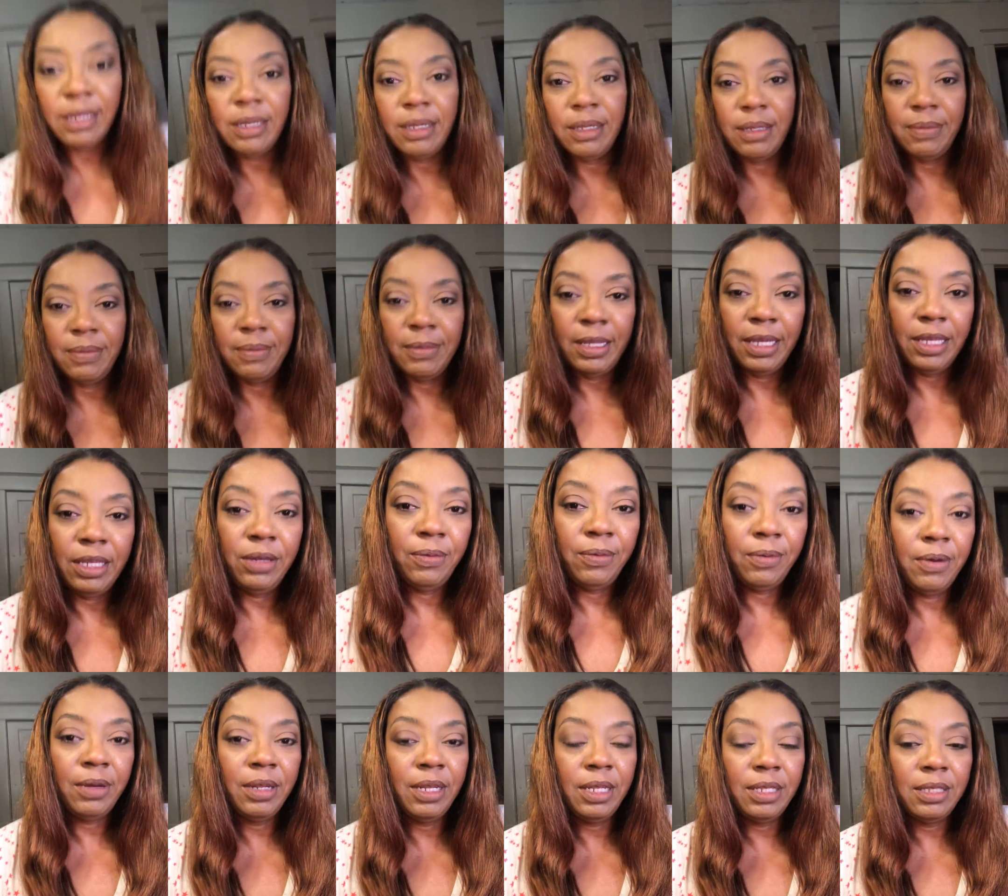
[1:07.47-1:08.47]
up like you
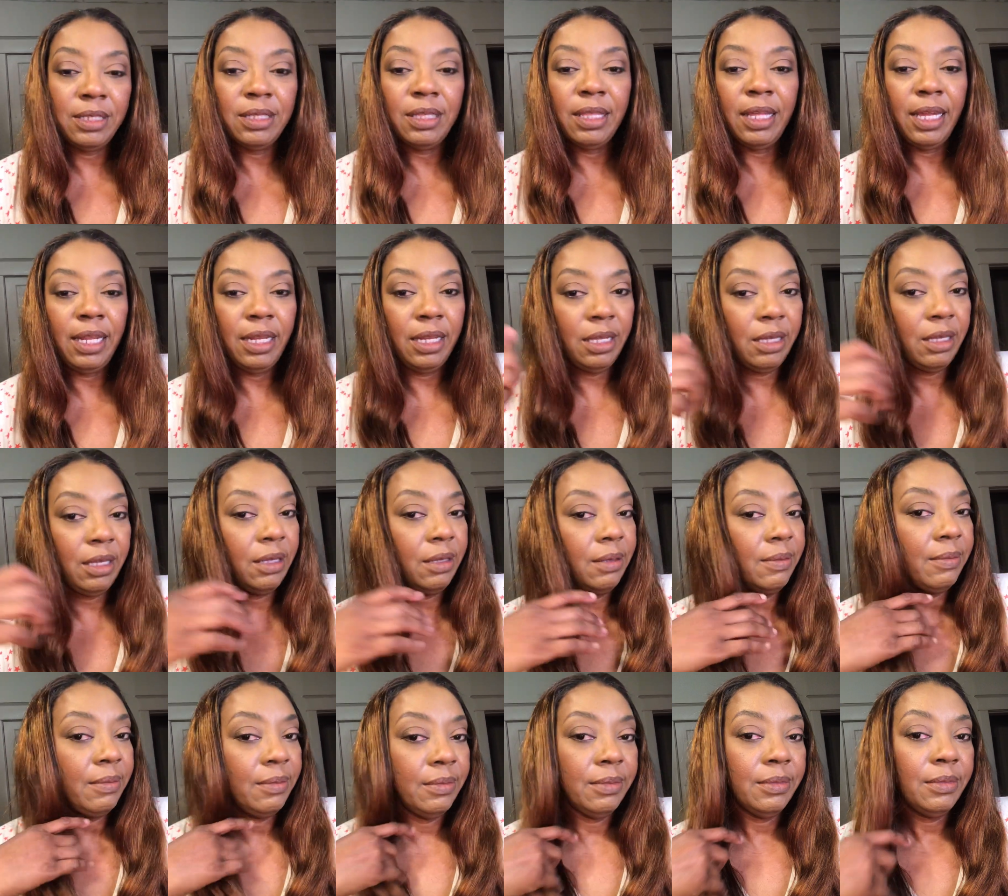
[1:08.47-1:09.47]
want it to lighten up
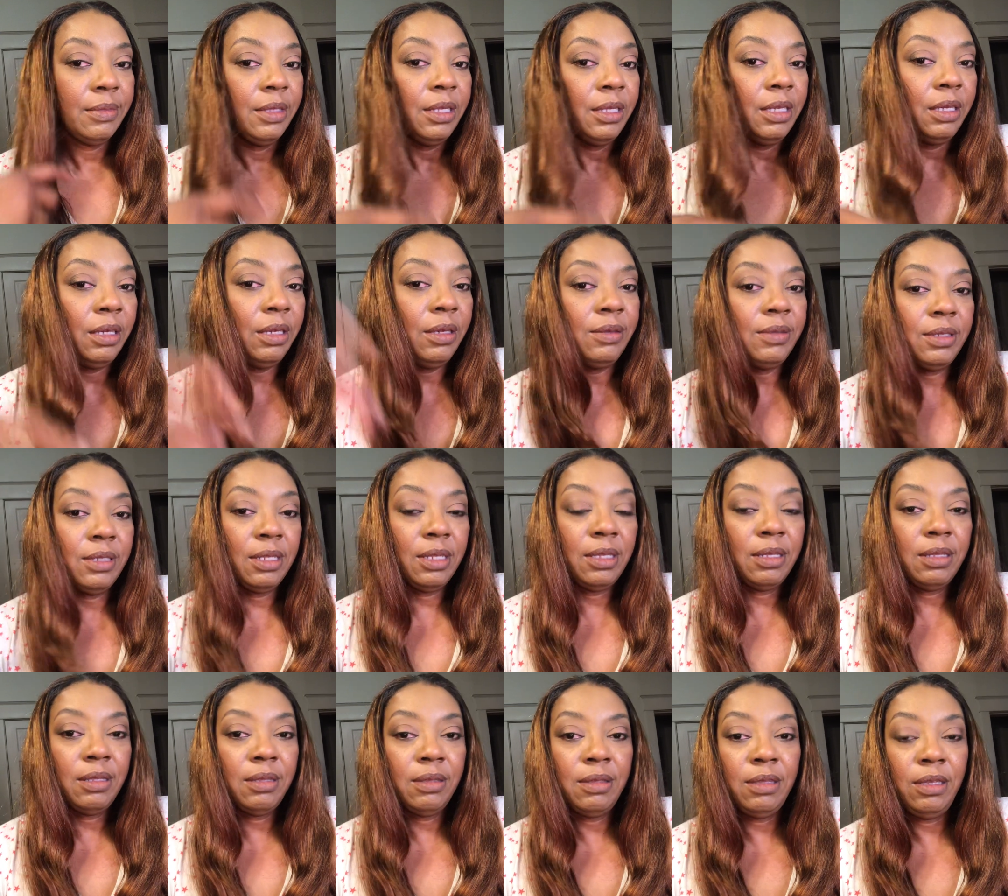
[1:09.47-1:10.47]
using
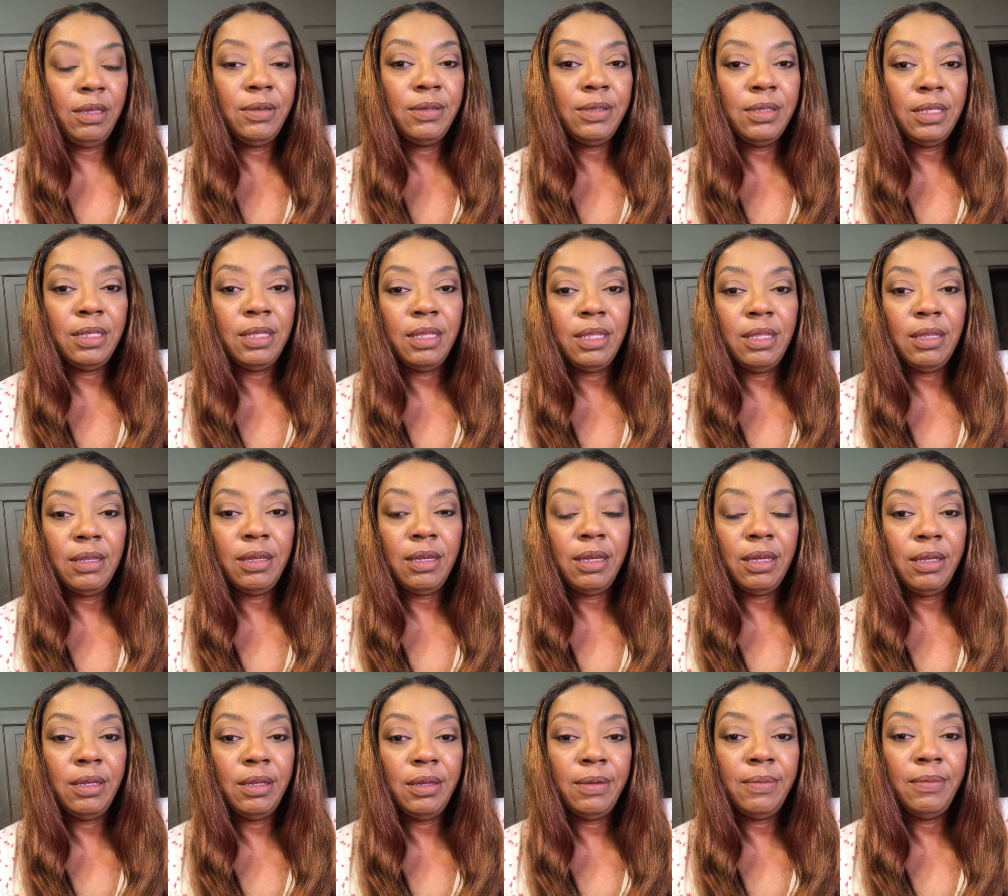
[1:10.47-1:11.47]

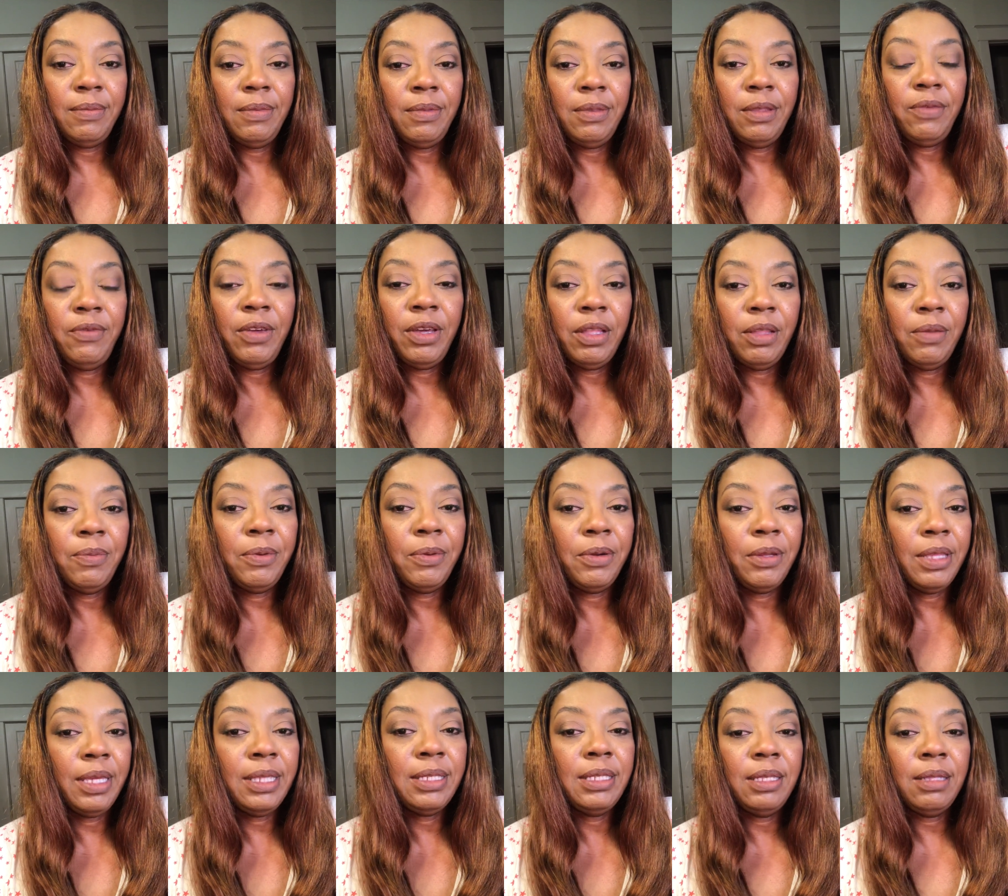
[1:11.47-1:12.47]
the developer
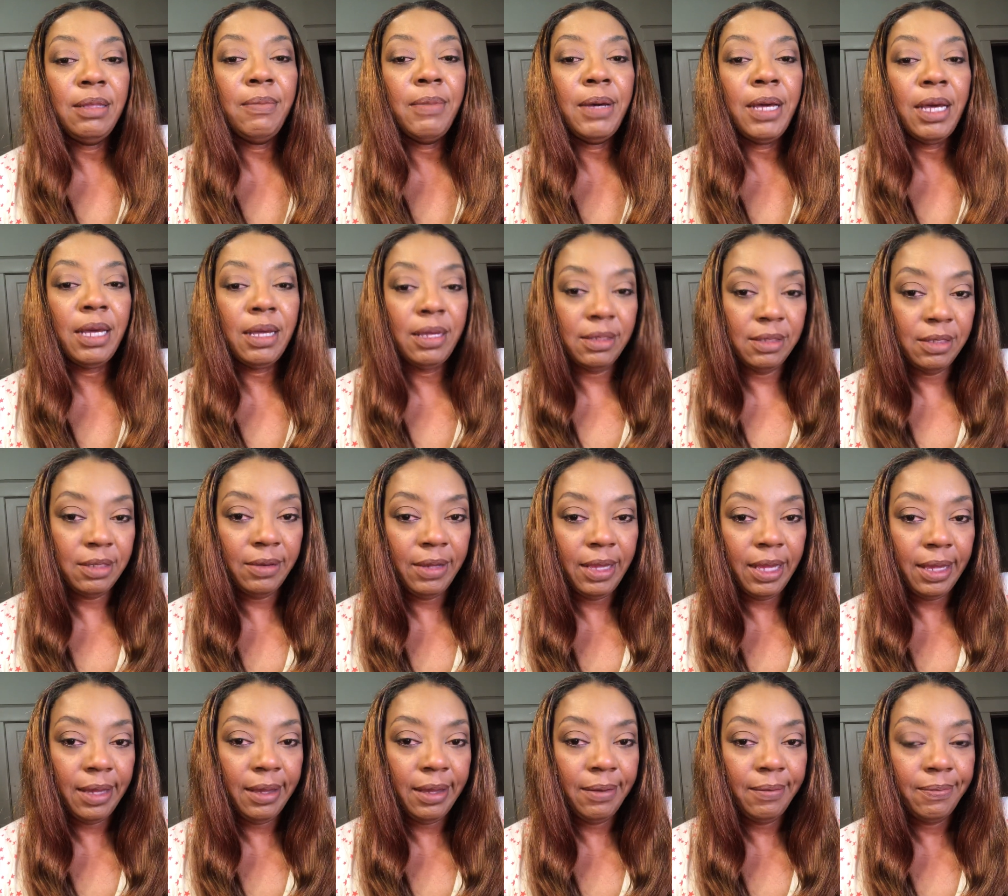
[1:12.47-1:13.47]
that's in the box.
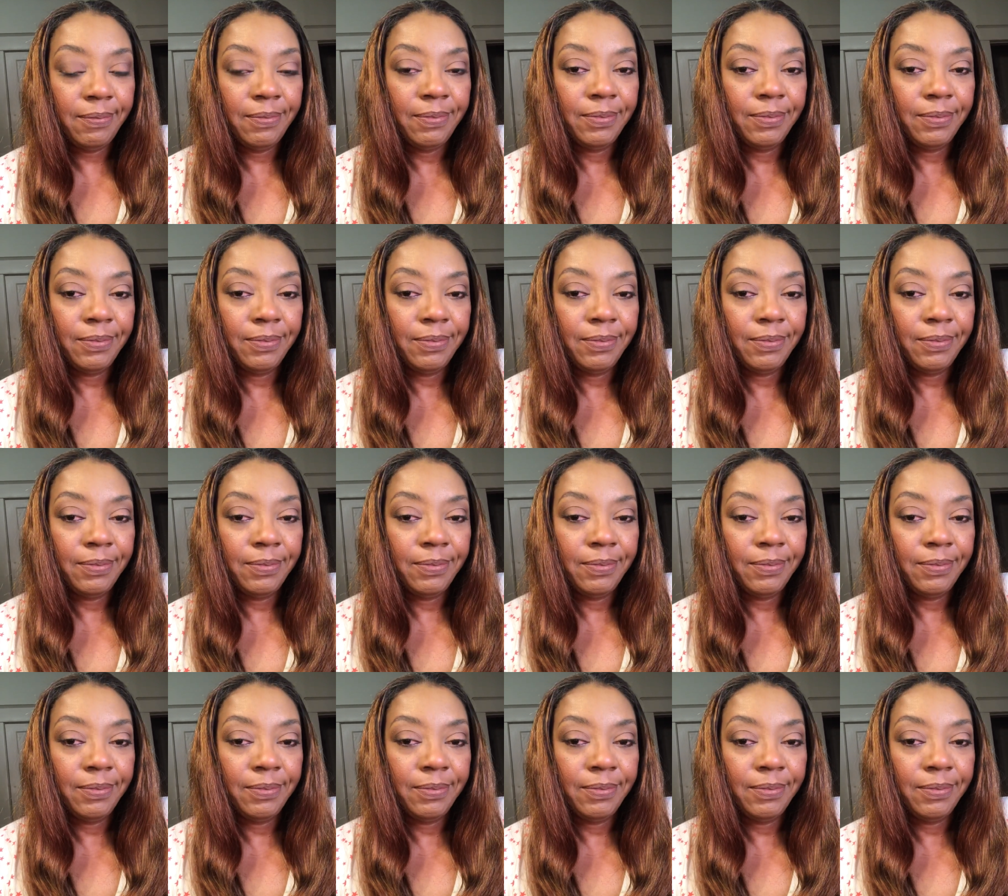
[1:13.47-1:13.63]
Okay,